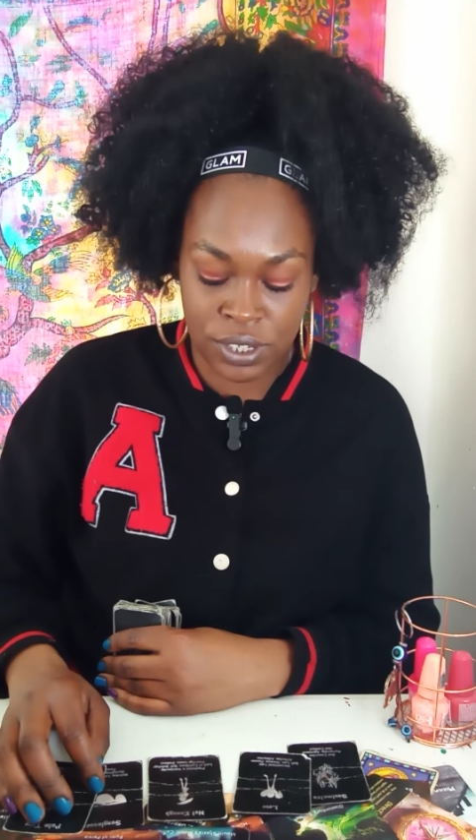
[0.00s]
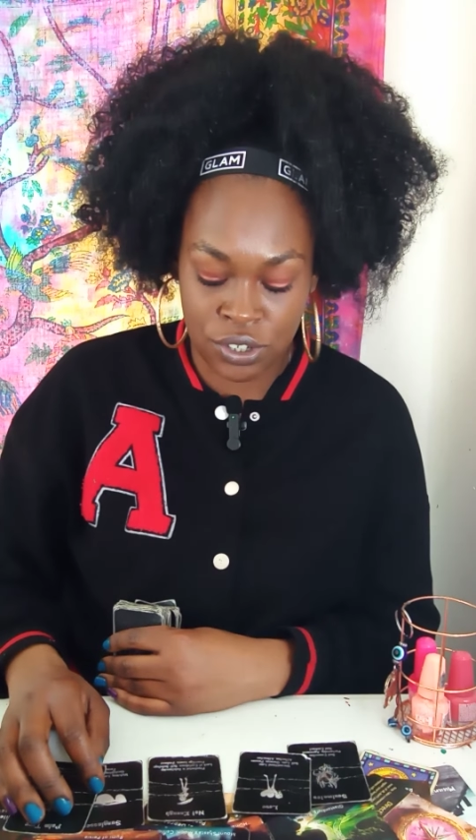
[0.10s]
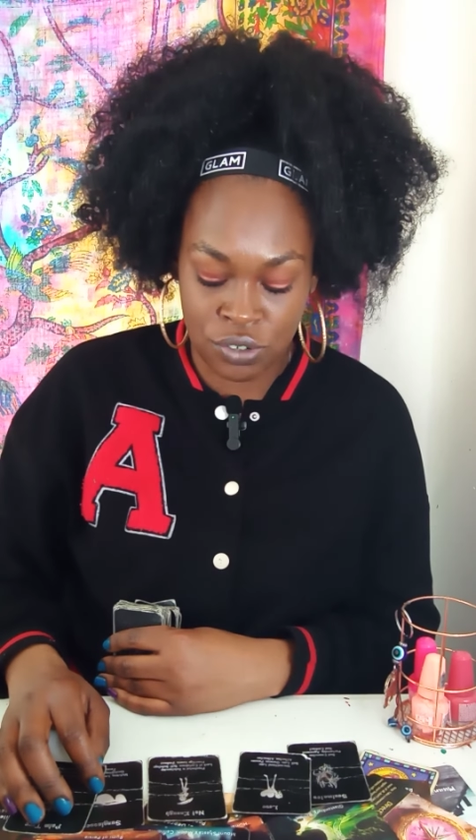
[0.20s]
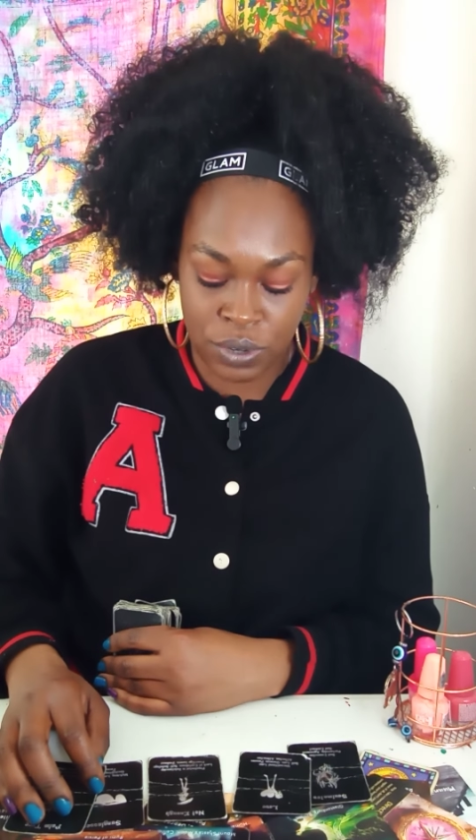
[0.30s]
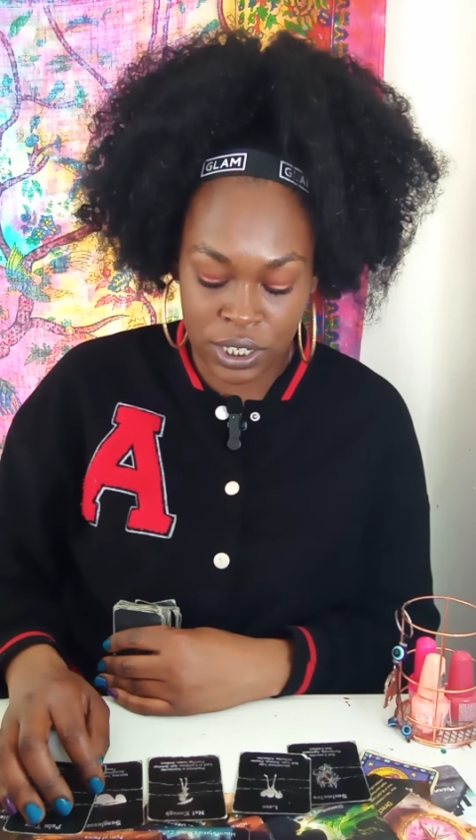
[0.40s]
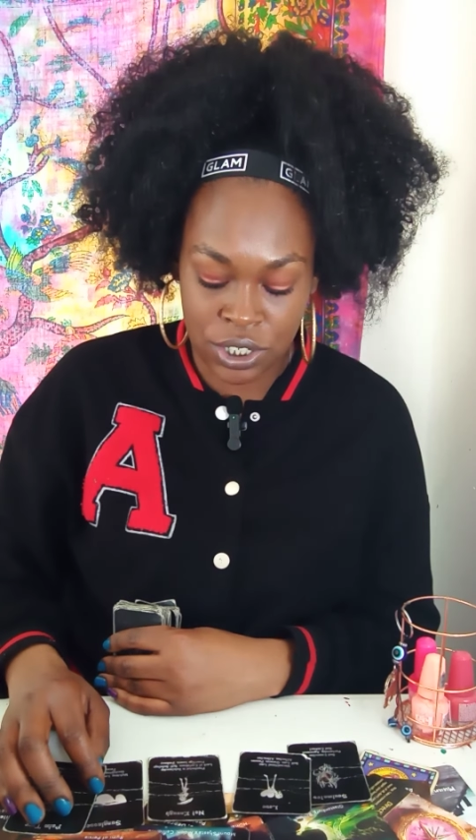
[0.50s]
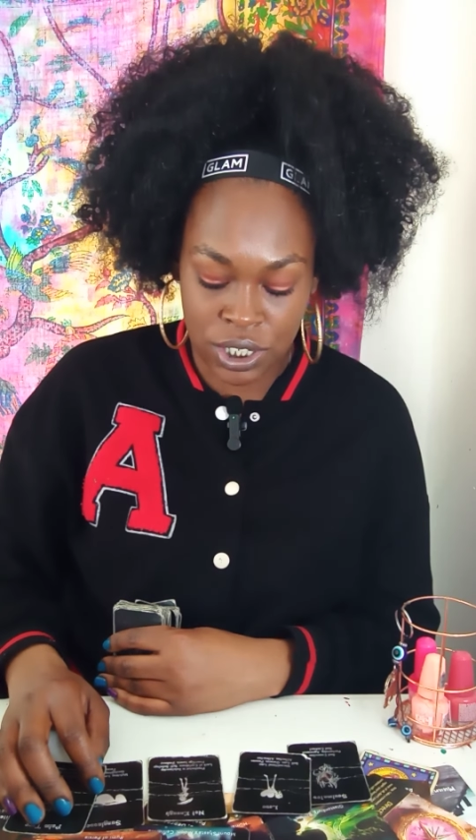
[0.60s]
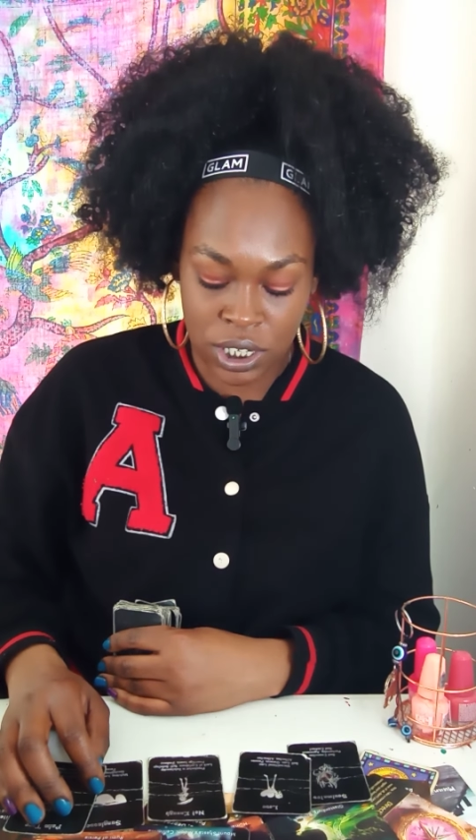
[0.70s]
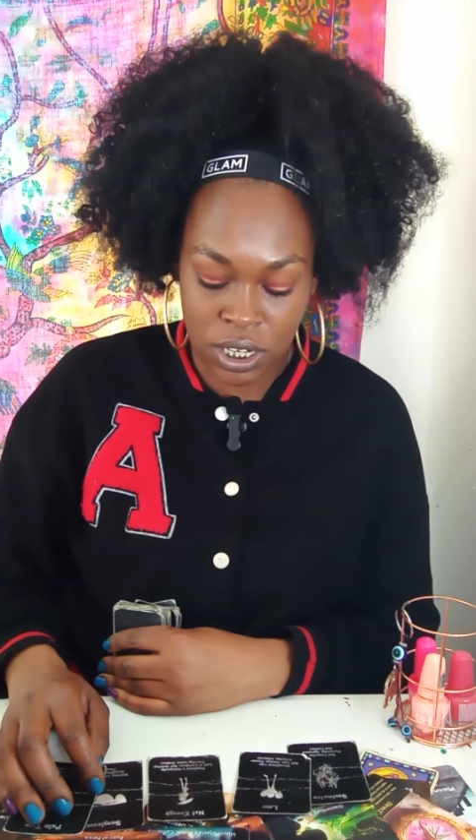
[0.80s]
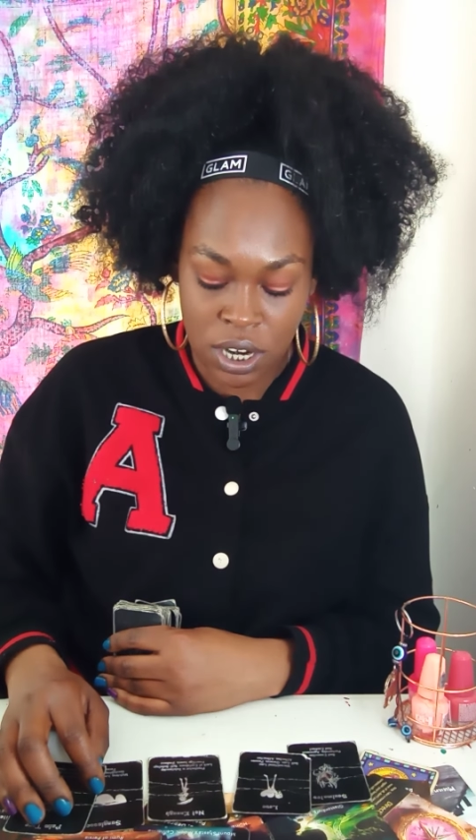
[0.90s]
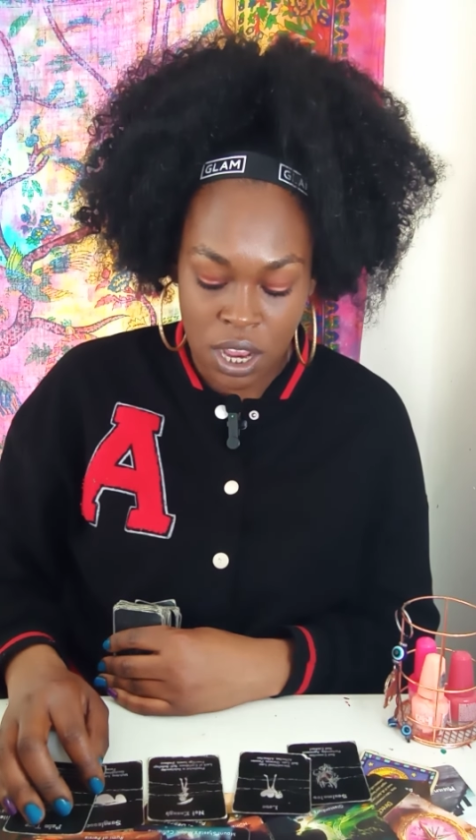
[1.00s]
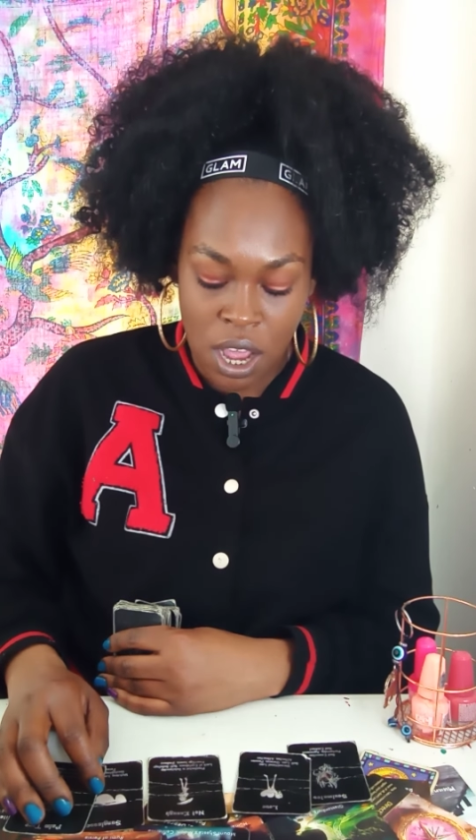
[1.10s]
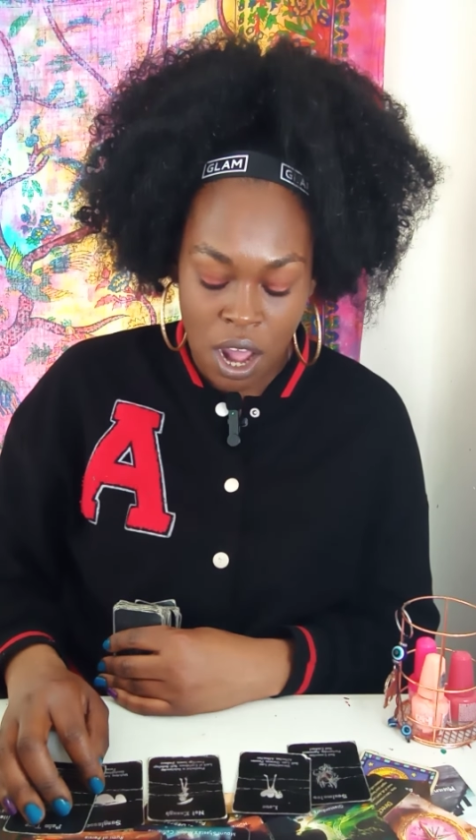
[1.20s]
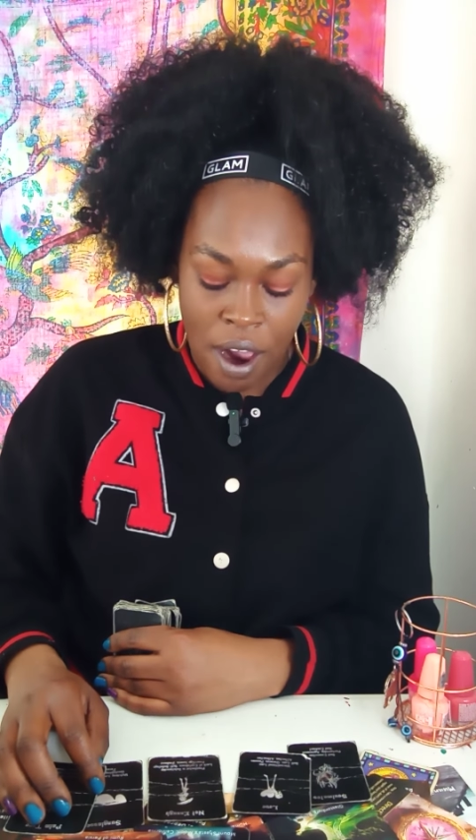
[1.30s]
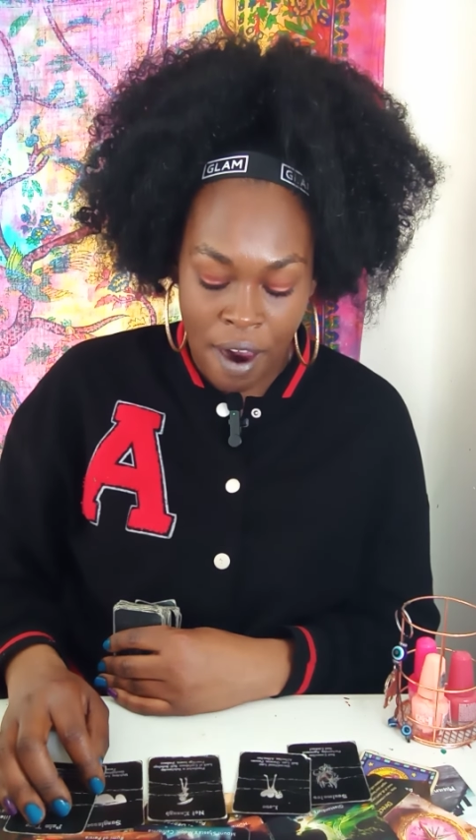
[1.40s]
situation,
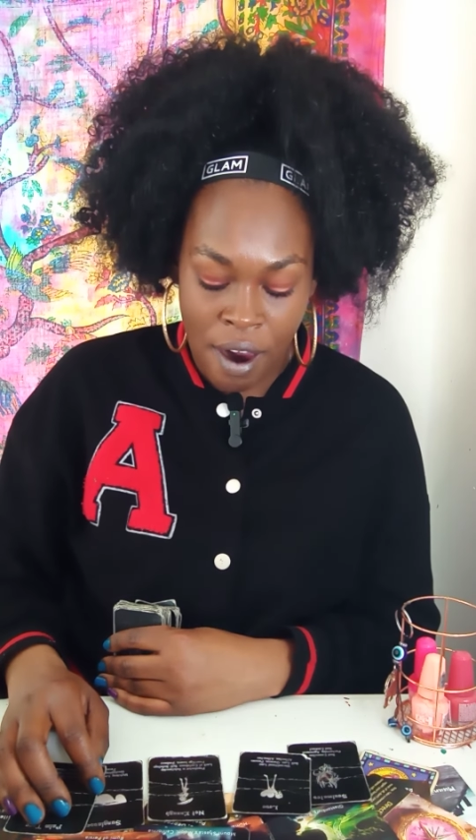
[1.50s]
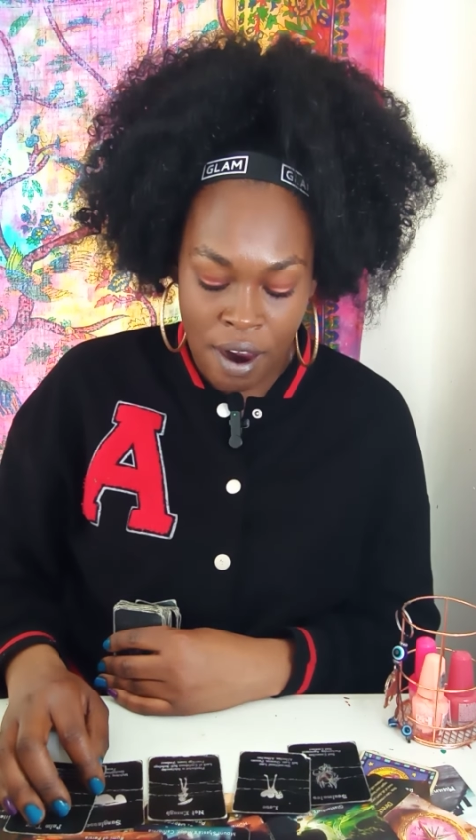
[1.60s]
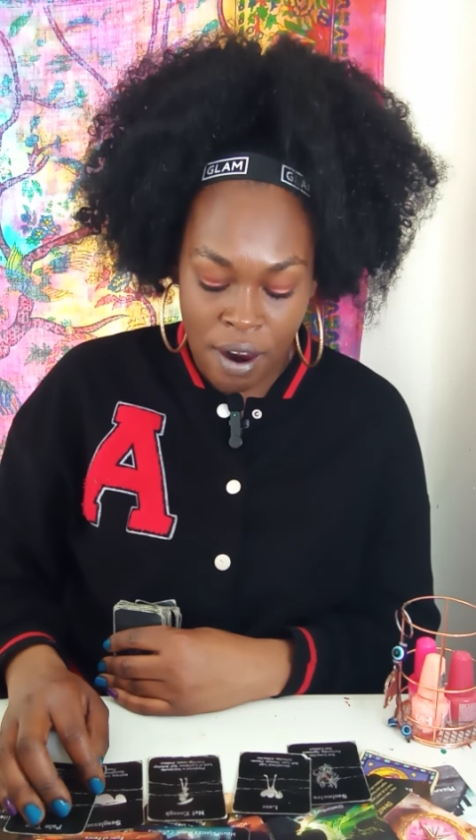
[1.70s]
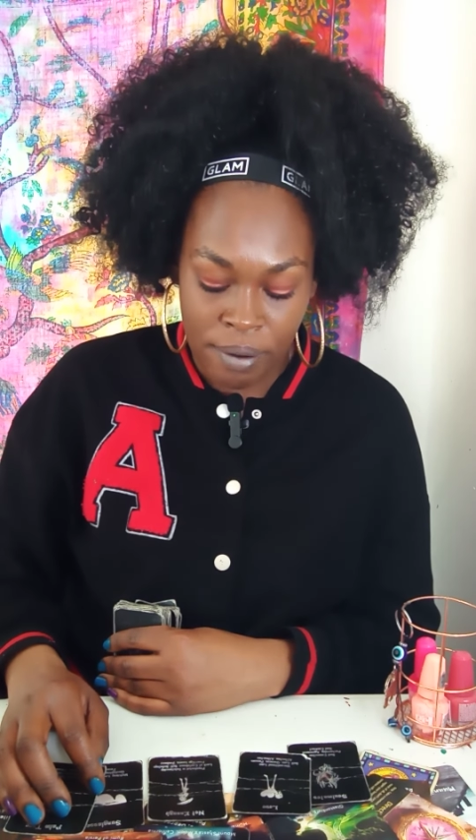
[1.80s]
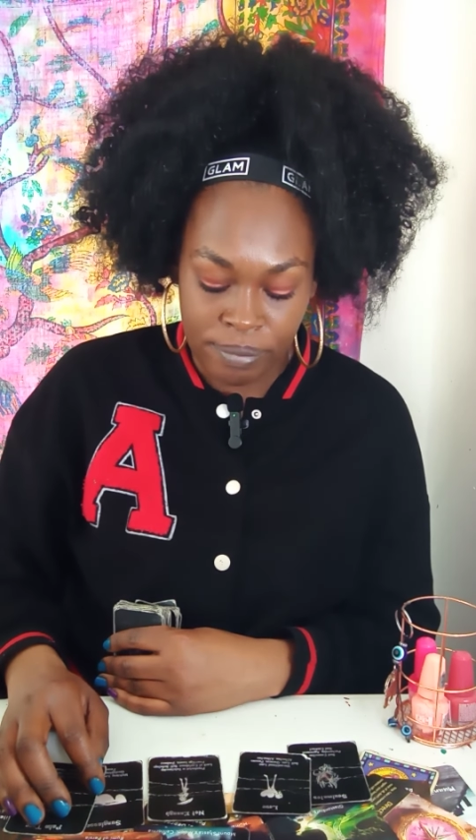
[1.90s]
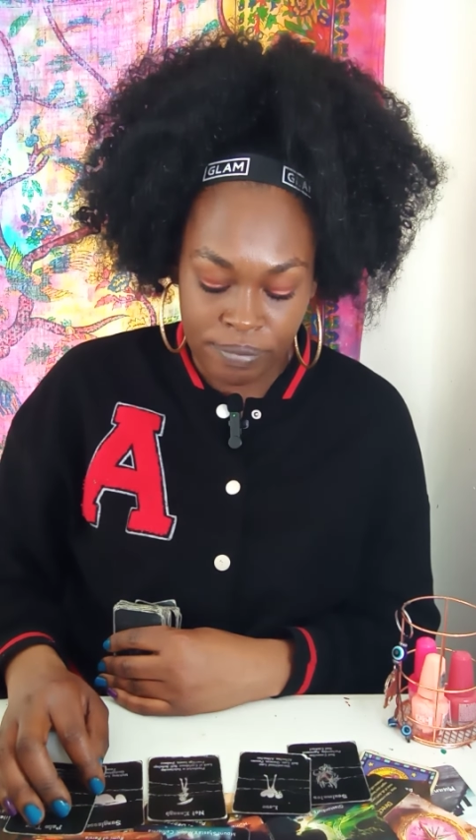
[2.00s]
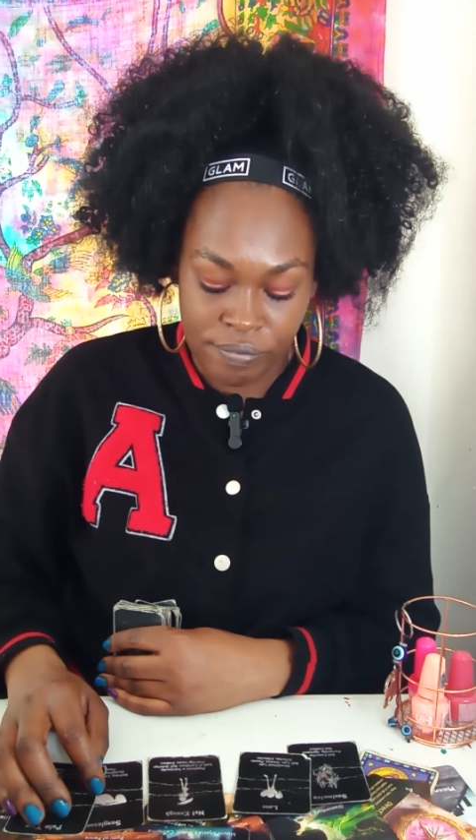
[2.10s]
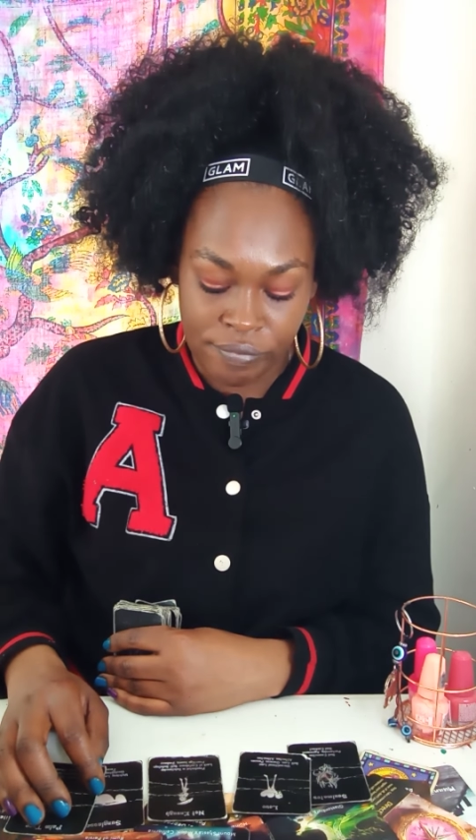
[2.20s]
I